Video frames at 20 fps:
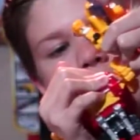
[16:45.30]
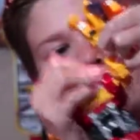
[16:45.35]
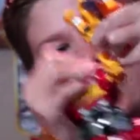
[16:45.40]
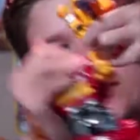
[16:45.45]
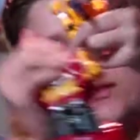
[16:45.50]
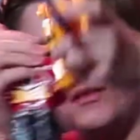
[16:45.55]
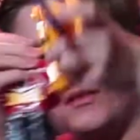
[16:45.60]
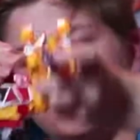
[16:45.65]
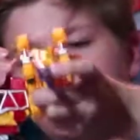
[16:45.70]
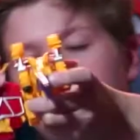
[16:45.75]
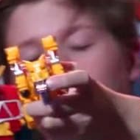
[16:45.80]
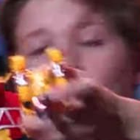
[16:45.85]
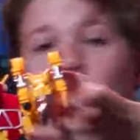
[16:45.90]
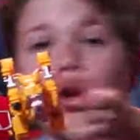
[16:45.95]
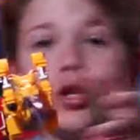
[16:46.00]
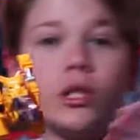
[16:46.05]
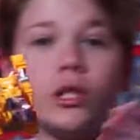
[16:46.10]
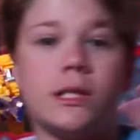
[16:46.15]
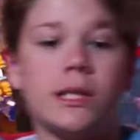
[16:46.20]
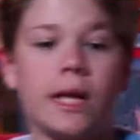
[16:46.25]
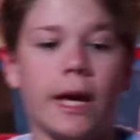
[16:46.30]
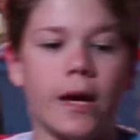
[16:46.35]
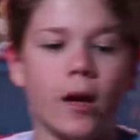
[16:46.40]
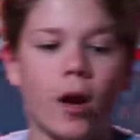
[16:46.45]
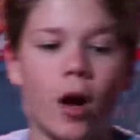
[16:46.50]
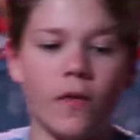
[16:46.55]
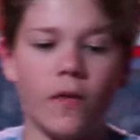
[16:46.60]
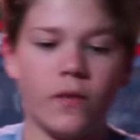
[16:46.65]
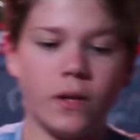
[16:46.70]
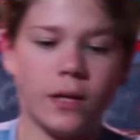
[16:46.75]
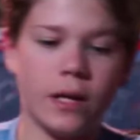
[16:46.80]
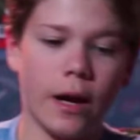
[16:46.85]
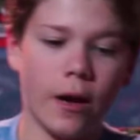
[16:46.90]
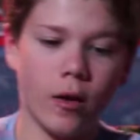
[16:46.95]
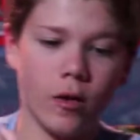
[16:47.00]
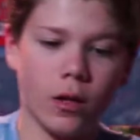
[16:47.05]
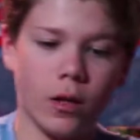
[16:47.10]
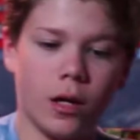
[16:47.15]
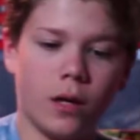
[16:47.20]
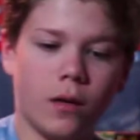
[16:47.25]
Or just take it off
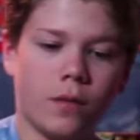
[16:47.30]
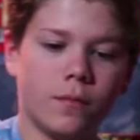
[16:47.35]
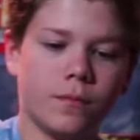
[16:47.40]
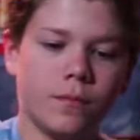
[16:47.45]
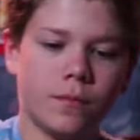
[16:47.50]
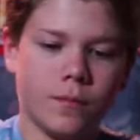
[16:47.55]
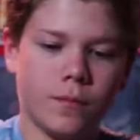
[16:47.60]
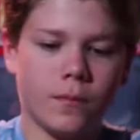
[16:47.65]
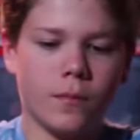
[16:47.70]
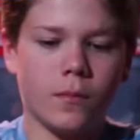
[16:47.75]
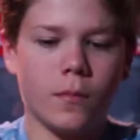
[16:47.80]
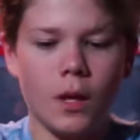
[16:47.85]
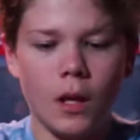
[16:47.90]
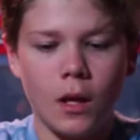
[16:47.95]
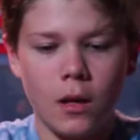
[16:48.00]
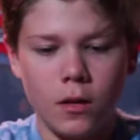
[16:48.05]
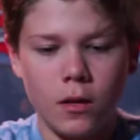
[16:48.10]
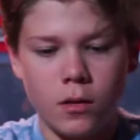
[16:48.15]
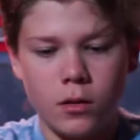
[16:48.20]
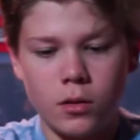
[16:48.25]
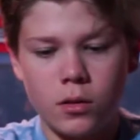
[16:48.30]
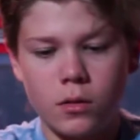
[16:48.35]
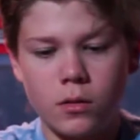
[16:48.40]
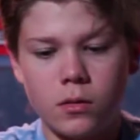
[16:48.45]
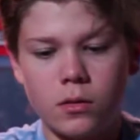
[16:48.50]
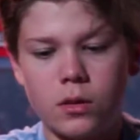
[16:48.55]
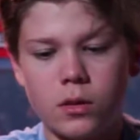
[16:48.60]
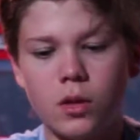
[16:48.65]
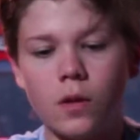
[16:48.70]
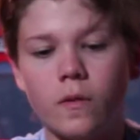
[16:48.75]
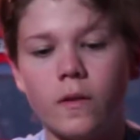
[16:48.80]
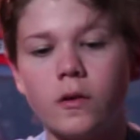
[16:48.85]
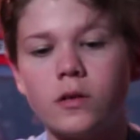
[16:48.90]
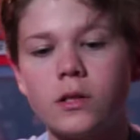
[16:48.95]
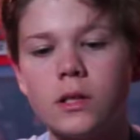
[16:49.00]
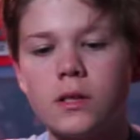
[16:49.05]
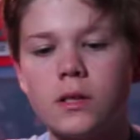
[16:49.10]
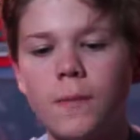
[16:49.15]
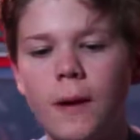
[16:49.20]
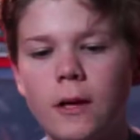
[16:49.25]
entirely. So there's
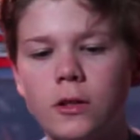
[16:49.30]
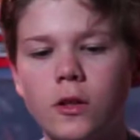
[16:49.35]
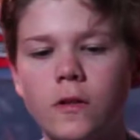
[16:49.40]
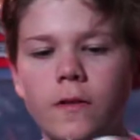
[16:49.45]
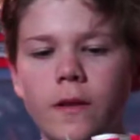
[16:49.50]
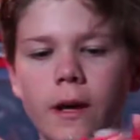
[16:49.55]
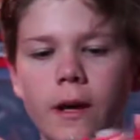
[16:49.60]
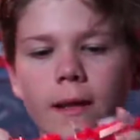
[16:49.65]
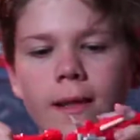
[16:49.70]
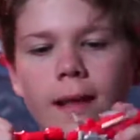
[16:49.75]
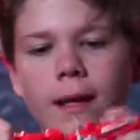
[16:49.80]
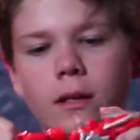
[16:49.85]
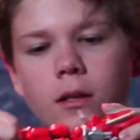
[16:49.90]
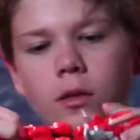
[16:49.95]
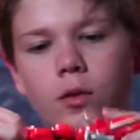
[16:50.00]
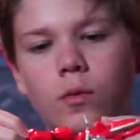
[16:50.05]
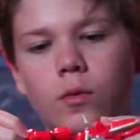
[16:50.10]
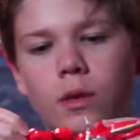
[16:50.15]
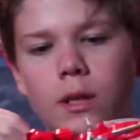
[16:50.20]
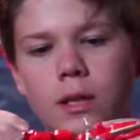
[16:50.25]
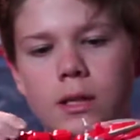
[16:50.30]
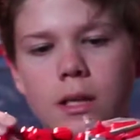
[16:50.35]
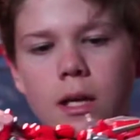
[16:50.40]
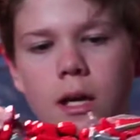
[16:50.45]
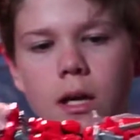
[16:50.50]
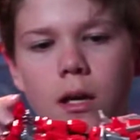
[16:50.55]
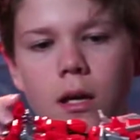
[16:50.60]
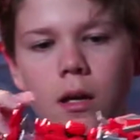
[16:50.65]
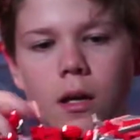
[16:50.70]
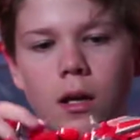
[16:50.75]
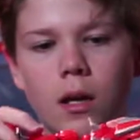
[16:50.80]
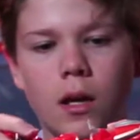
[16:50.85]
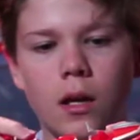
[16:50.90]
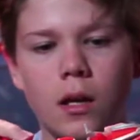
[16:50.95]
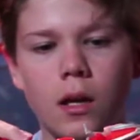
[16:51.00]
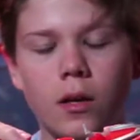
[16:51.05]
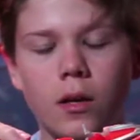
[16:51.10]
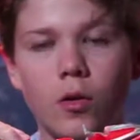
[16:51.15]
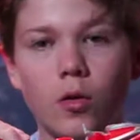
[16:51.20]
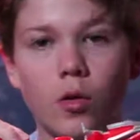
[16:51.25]
a special thing I like to do with this guy,
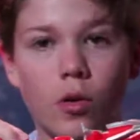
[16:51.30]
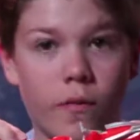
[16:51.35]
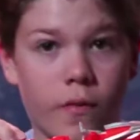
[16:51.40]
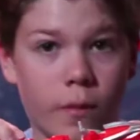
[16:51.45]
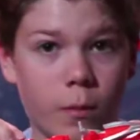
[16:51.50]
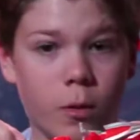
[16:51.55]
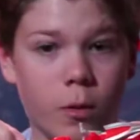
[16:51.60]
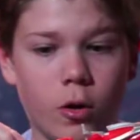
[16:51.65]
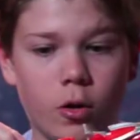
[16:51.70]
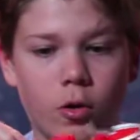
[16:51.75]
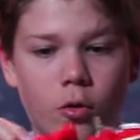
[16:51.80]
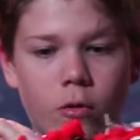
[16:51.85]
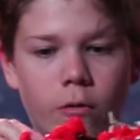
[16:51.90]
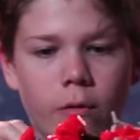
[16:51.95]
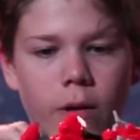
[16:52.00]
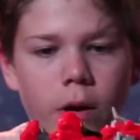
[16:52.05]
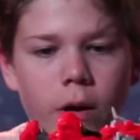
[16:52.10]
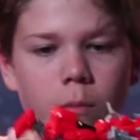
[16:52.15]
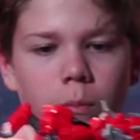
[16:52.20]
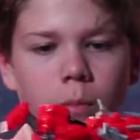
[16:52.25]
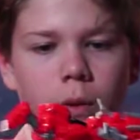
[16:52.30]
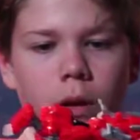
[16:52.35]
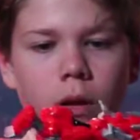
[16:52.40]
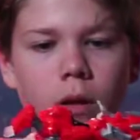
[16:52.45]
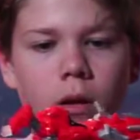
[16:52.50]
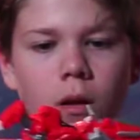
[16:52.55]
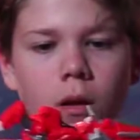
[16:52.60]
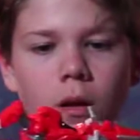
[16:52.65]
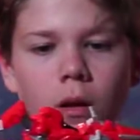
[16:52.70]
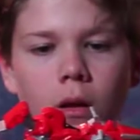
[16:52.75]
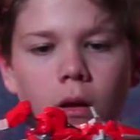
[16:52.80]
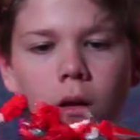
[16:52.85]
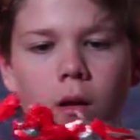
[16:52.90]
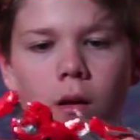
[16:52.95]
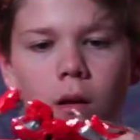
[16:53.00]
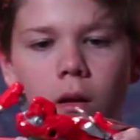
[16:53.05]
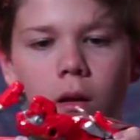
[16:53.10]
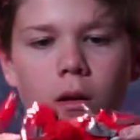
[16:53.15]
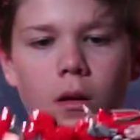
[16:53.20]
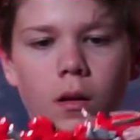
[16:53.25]
and I don't know if I'm going to do it right, but
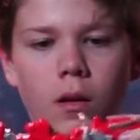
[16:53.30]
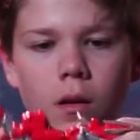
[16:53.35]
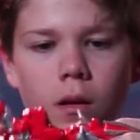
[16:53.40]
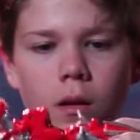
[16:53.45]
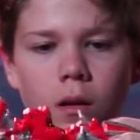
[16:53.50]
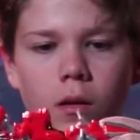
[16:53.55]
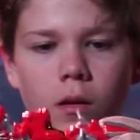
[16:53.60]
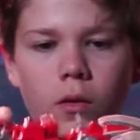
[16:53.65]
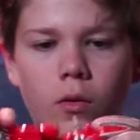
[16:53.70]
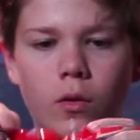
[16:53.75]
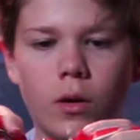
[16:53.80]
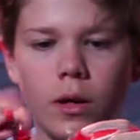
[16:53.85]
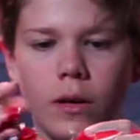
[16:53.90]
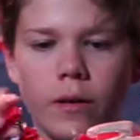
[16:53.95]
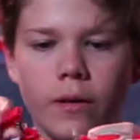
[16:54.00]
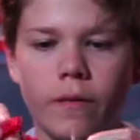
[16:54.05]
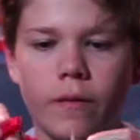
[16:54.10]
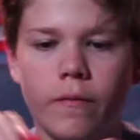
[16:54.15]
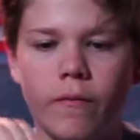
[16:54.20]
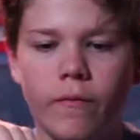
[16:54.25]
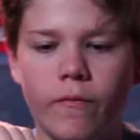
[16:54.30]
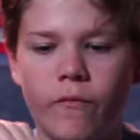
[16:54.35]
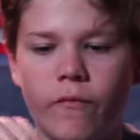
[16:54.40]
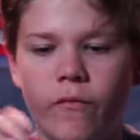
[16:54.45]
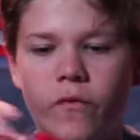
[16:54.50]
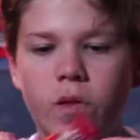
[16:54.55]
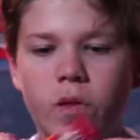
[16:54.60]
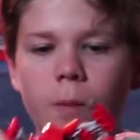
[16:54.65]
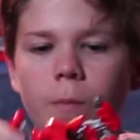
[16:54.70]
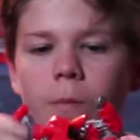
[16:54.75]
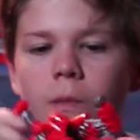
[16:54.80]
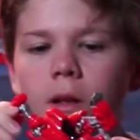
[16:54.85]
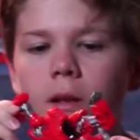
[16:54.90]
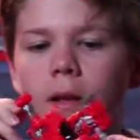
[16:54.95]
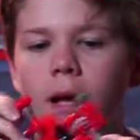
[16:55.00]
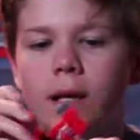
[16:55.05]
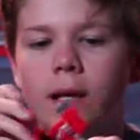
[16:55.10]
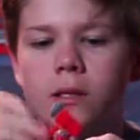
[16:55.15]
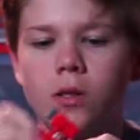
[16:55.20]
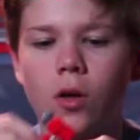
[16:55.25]
you can flip the
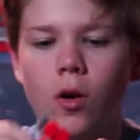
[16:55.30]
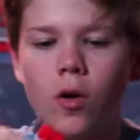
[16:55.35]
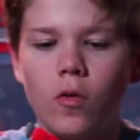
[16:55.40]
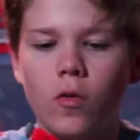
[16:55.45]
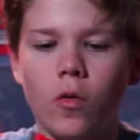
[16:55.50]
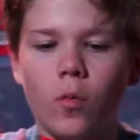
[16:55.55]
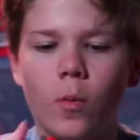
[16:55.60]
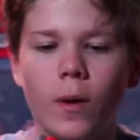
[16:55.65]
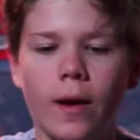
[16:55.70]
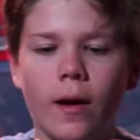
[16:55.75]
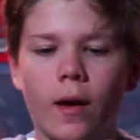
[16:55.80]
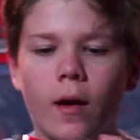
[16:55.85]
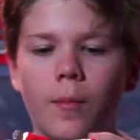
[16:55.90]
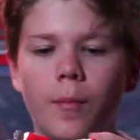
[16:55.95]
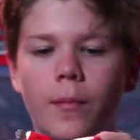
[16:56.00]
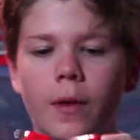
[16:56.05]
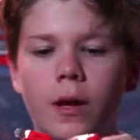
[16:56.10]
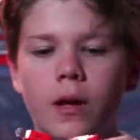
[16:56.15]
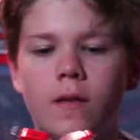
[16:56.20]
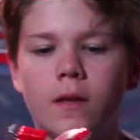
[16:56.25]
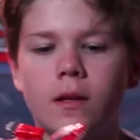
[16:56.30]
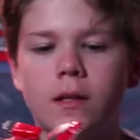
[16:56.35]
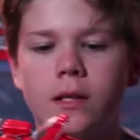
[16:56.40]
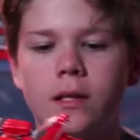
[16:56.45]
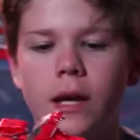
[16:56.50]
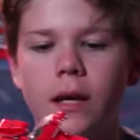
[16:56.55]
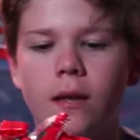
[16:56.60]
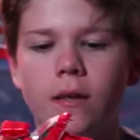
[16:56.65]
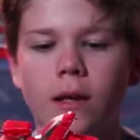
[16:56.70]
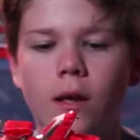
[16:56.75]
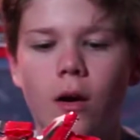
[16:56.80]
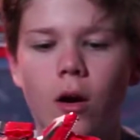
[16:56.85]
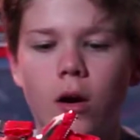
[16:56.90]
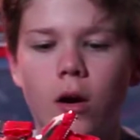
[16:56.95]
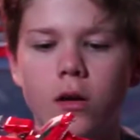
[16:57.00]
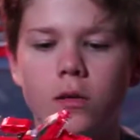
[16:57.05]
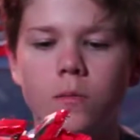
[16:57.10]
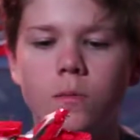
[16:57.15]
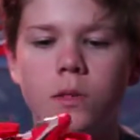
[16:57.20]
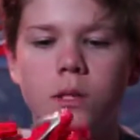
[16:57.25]
legs all the way up and then take the
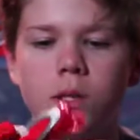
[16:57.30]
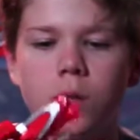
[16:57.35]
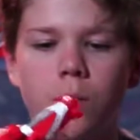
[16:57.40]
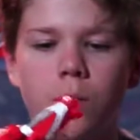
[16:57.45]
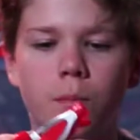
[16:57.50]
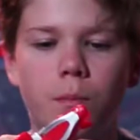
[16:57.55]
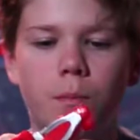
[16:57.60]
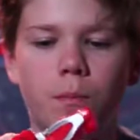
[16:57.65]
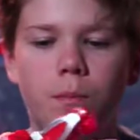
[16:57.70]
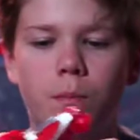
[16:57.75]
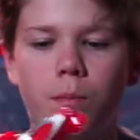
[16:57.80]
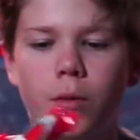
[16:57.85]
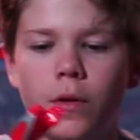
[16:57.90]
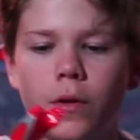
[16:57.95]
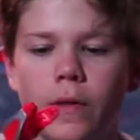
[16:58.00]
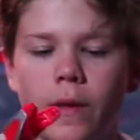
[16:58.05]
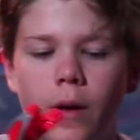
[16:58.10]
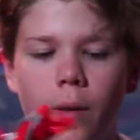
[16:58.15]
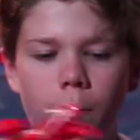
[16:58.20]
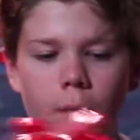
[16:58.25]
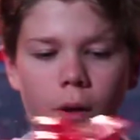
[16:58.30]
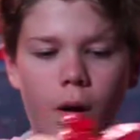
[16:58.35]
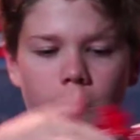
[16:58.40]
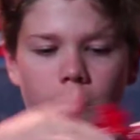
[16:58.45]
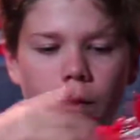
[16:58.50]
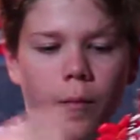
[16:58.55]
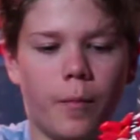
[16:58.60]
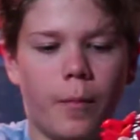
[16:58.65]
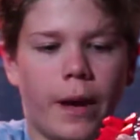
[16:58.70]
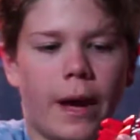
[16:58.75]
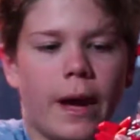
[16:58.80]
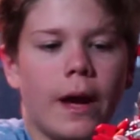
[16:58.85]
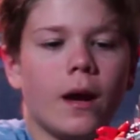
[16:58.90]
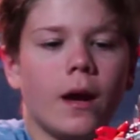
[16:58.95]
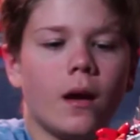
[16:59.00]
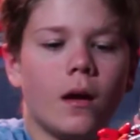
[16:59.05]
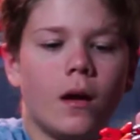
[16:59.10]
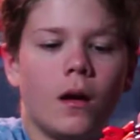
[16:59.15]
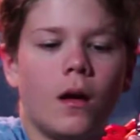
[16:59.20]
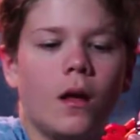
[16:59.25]
arms and put them on the
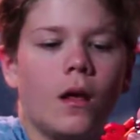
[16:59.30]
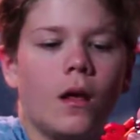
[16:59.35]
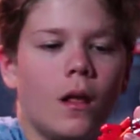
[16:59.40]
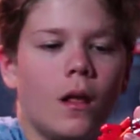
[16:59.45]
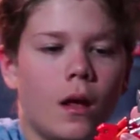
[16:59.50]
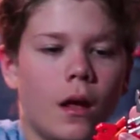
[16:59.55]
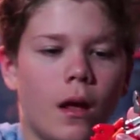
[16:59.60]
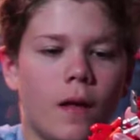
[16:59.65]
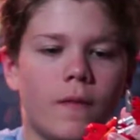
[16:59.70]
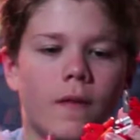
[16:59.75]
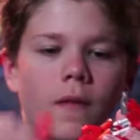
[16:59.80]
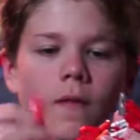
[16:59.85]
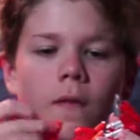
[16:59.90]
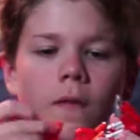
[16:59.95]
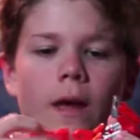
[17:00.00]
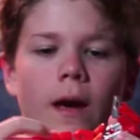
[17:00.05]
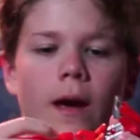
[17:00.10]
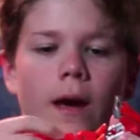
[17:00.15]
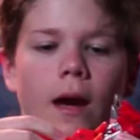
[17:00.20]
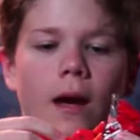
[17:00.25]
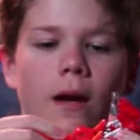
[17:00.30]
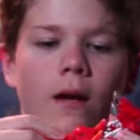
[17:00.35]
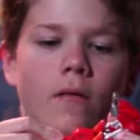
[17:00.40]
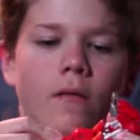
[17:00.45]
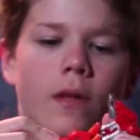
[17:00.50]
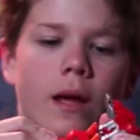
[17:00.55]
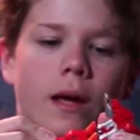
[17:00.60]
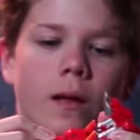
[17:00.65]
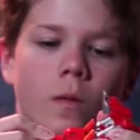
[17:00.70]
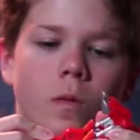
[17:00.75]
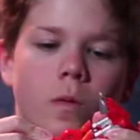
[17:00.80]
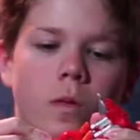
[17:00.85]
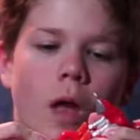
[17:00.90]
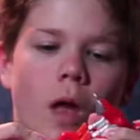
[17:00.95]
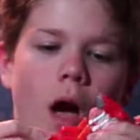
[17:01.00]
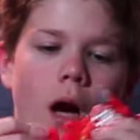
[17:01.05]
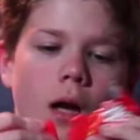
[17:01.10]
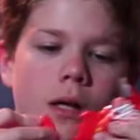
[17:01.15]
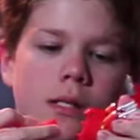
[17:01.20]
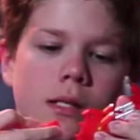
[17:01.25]
back, and then that kind of like
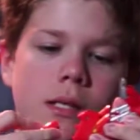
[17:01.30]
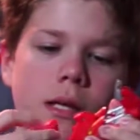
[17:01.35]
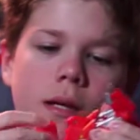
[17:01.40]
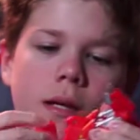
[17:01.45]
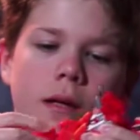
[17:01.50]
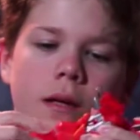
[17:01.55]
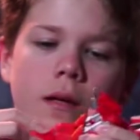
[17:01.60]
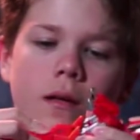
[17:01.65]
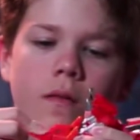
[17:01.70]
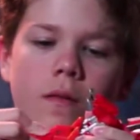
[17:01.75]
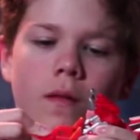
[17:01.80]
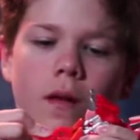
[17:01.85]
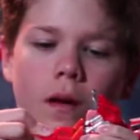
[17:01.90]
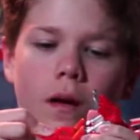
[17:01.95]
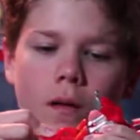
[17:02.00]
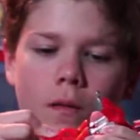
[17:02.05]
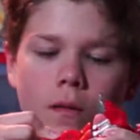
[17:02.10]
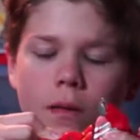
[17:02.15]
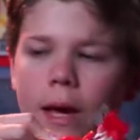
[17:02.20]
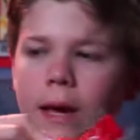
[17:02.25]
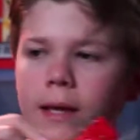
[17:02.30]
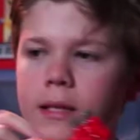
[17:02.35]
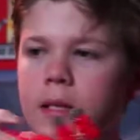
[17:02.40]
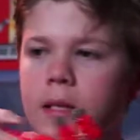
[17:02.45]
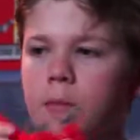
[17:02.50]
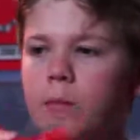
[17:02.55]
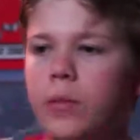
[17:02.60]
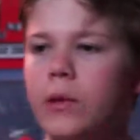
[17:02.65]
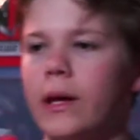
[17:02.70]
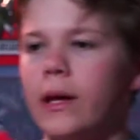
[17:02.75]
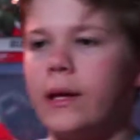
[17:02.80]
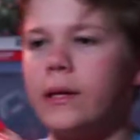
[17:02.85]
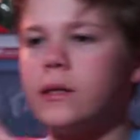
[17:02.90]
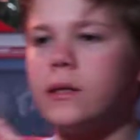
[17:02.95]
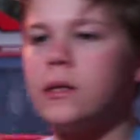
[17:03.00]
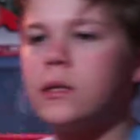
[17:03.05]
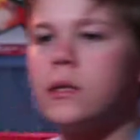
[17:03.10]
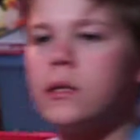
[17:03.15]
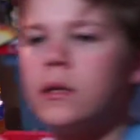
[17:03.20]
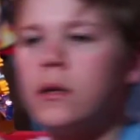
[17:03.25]
locks the legs in
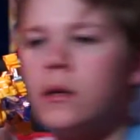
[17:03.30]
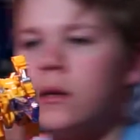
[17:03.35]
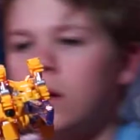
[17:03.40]
place.